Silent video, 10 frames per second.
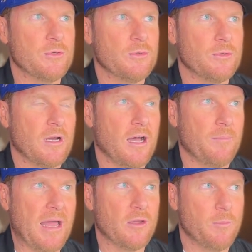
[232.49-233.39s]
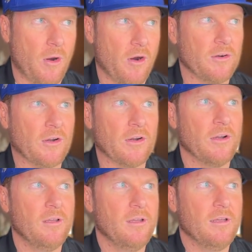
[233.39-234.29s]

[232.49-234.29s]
to uh, my new partner